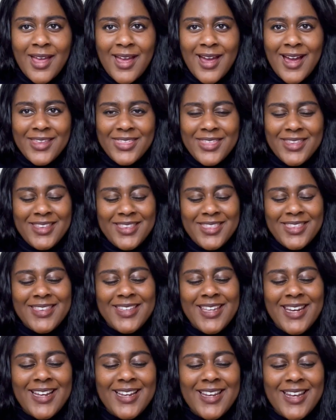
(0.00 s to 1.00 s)
I think the thing
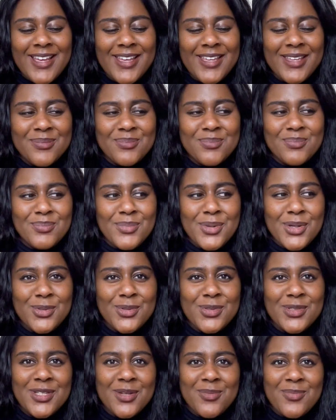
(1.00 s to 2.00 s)
that I like
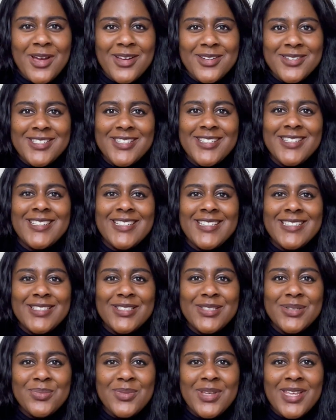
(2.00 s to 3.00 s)
most about
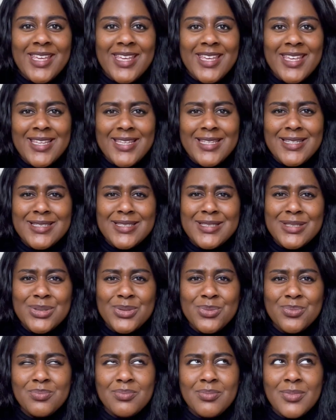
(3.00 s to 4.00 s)
journalism
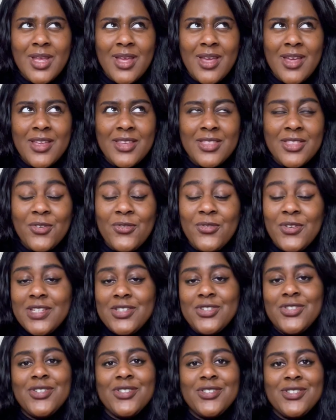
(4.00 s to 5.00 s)
is the
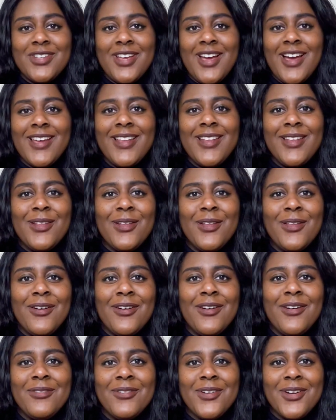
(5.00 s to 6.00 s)
features. I
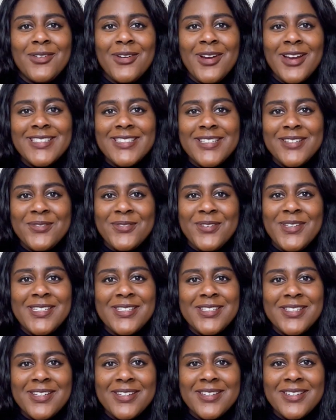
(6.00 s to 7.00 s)
love writing
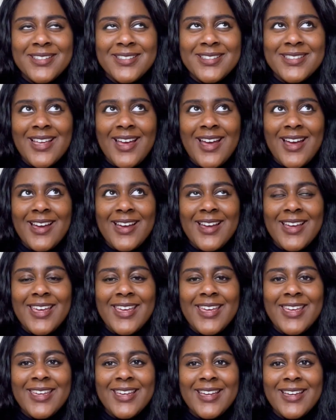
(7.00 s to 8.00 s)
features.
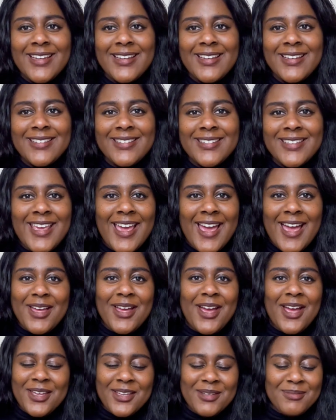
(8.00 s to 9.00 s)
I'm
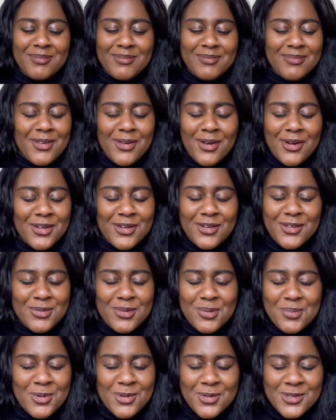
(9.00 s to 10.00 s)
not a news
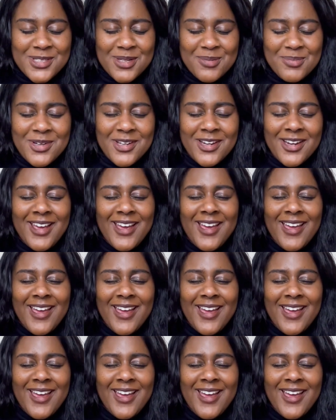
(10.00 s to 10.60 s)
reporter, but